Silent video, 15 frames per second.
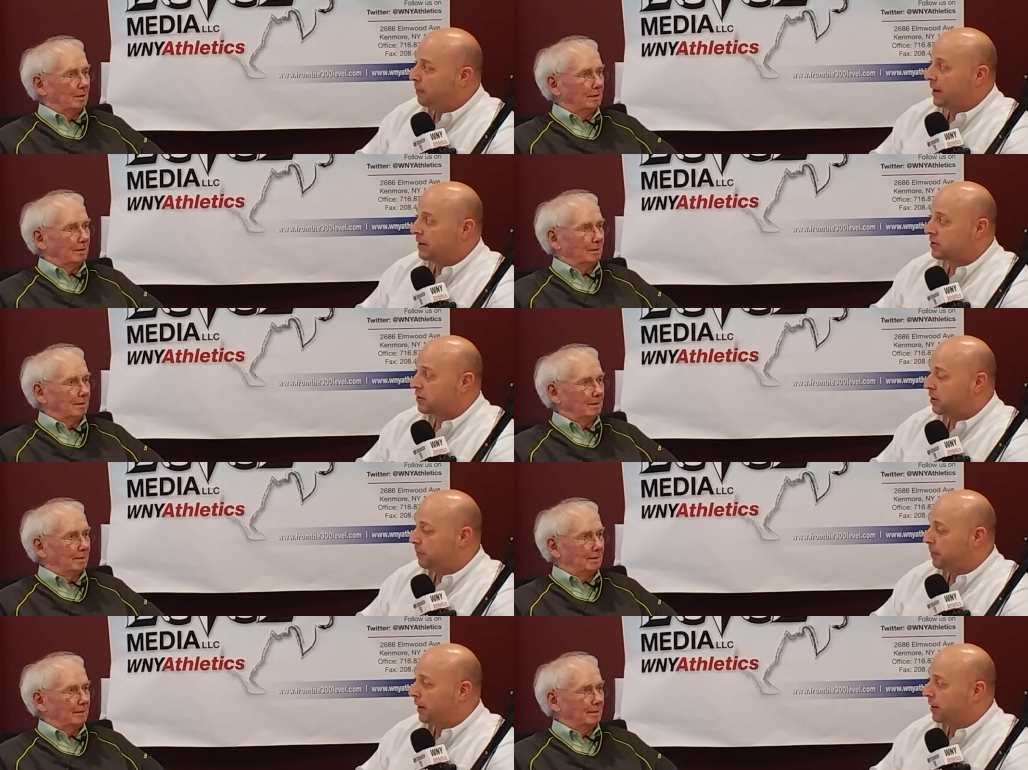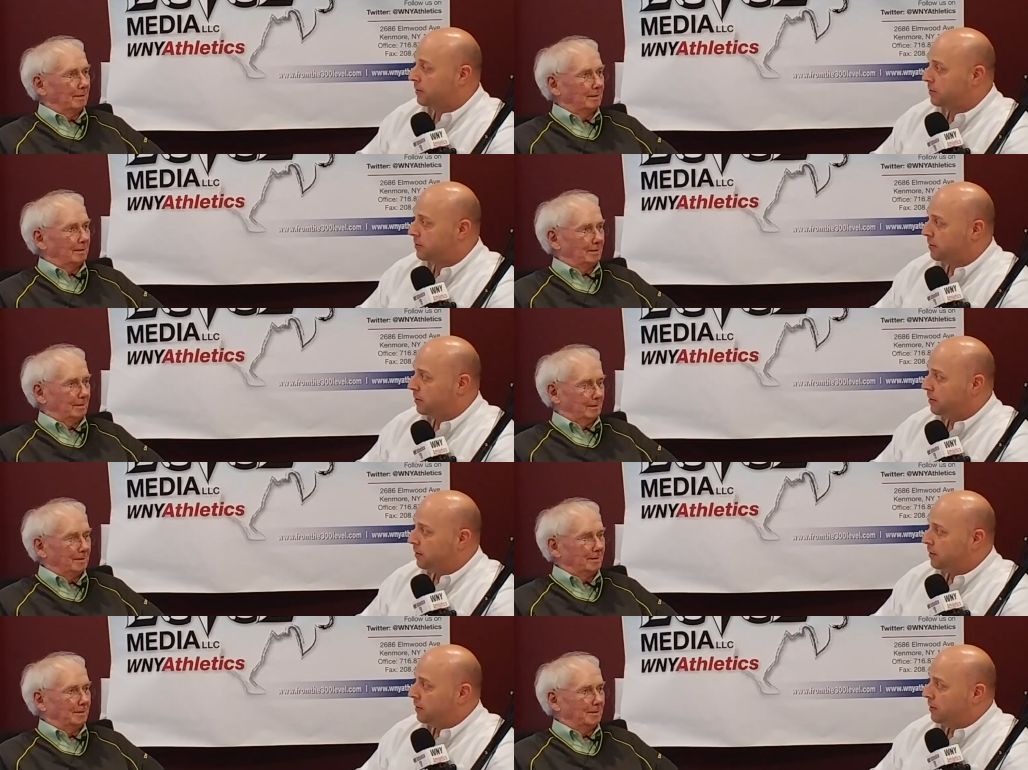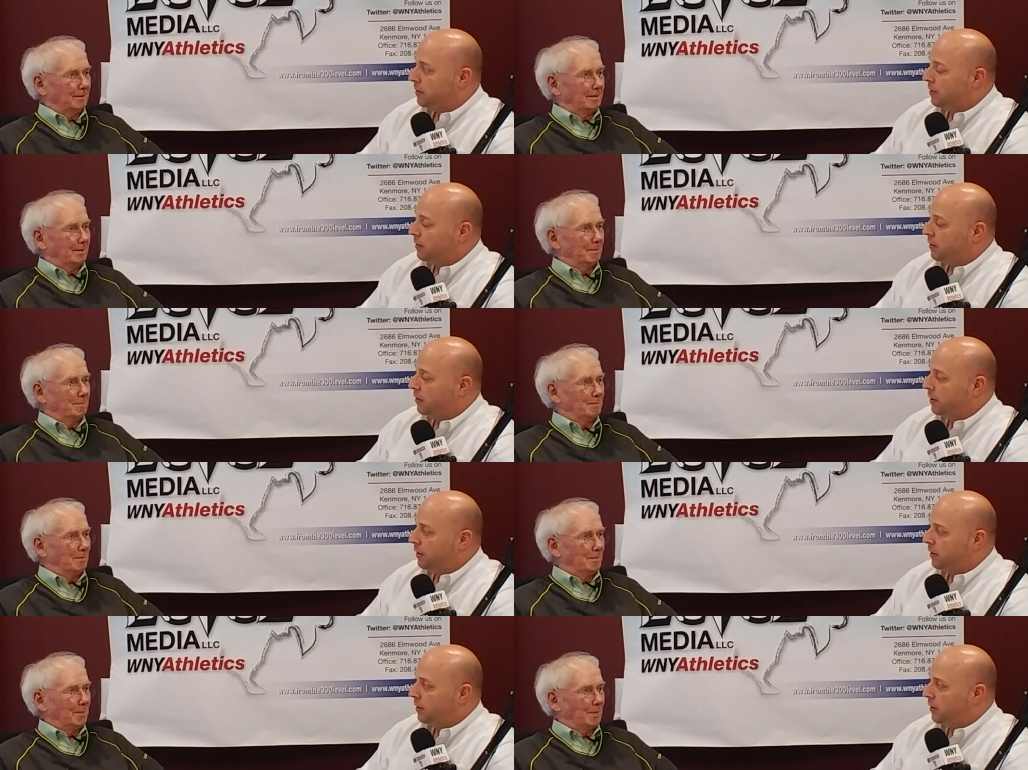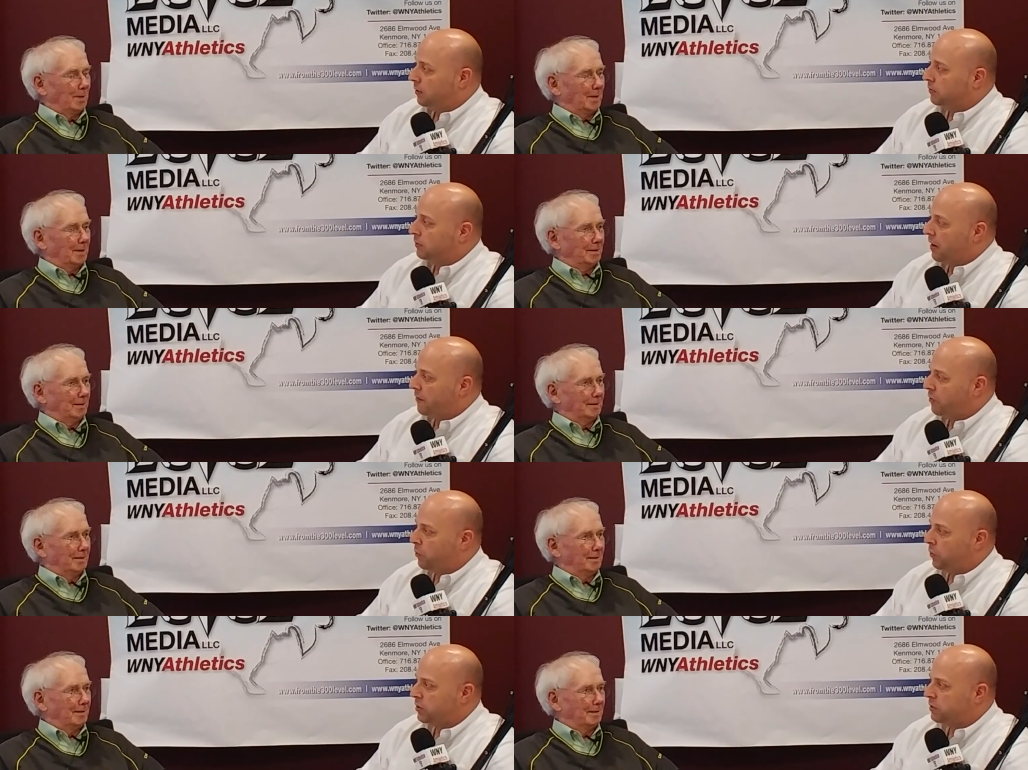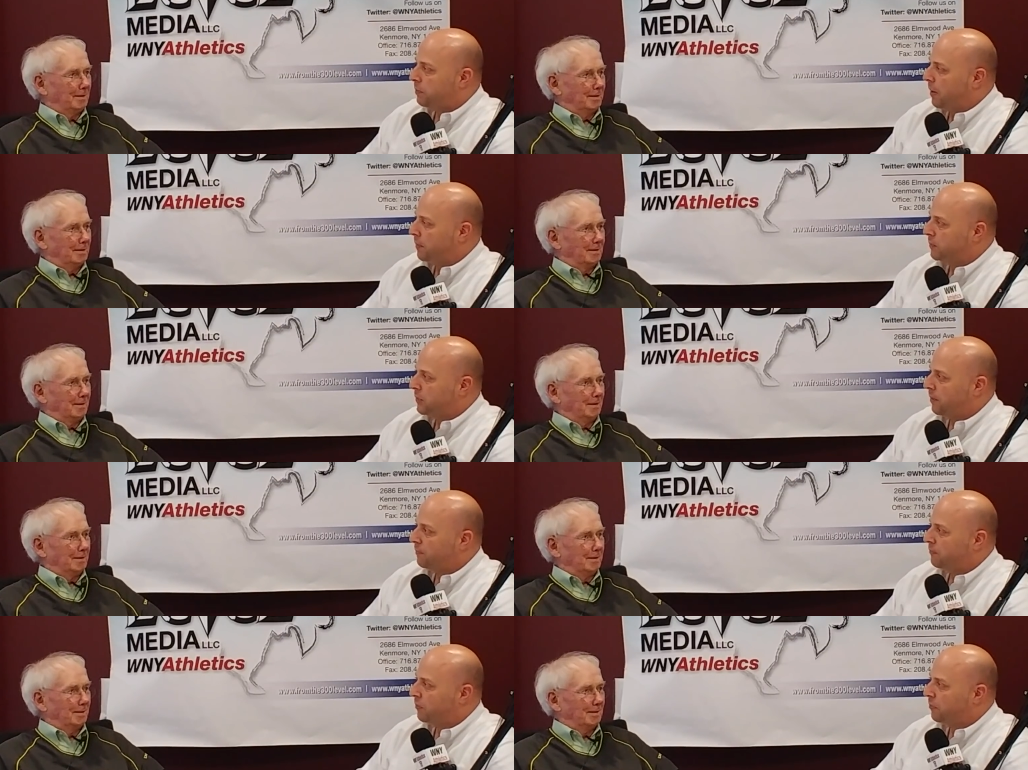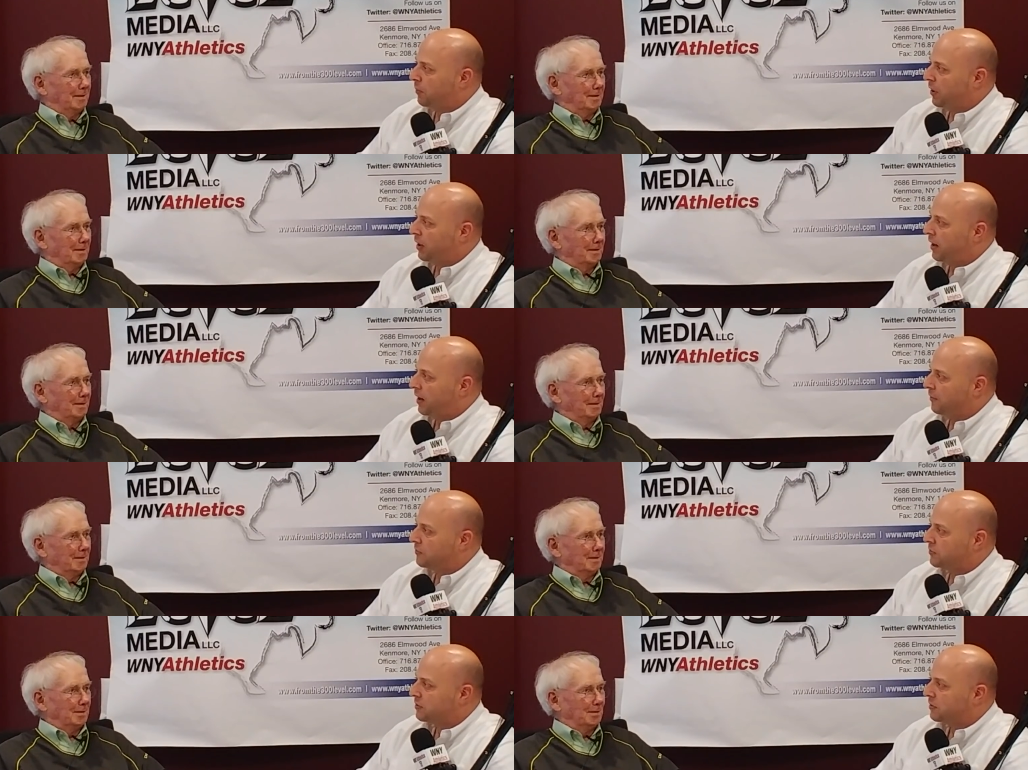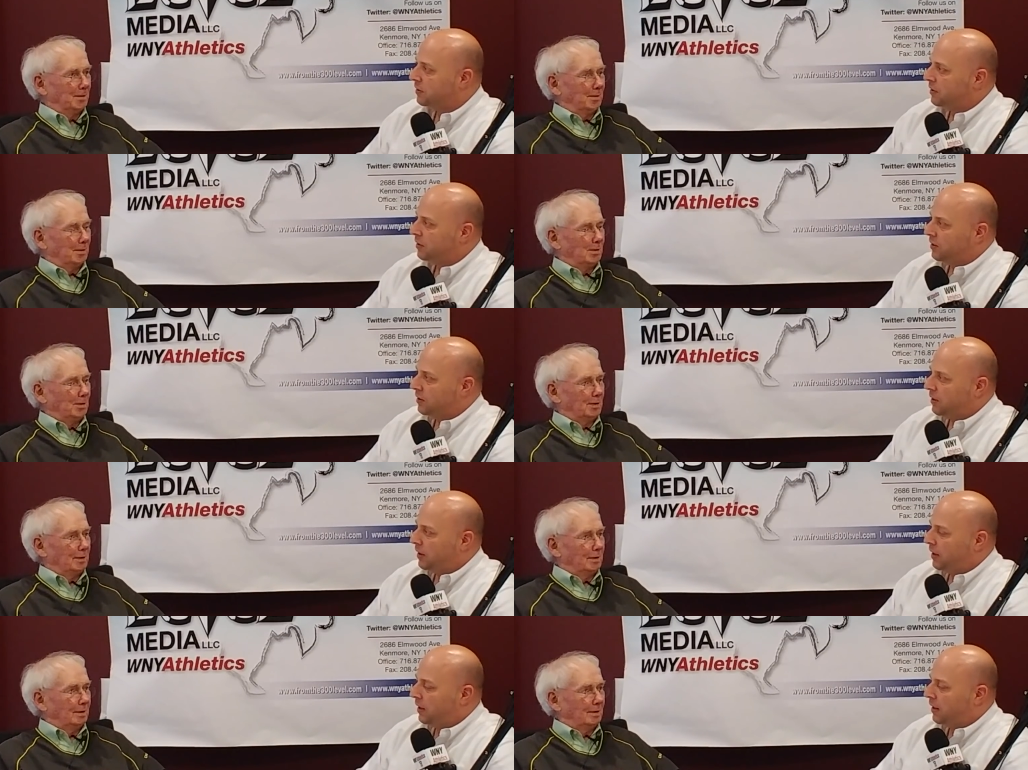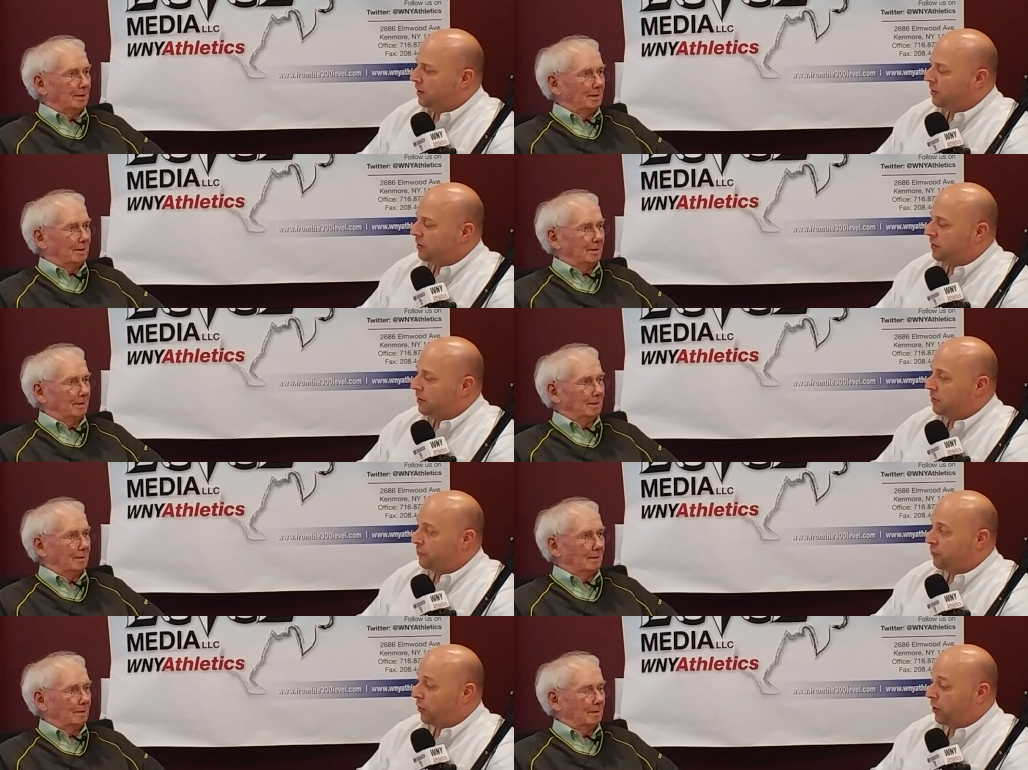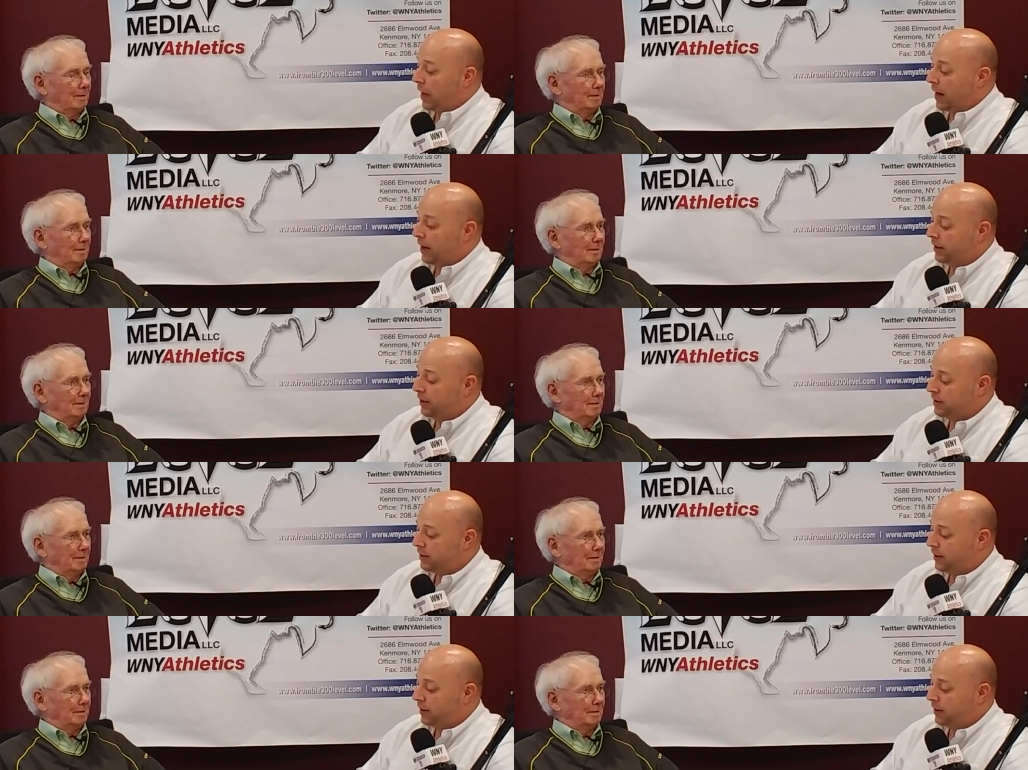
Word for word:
Speaker 1: best of the best. You, you know, everyone's pumped up for playoffs, and for a lot of these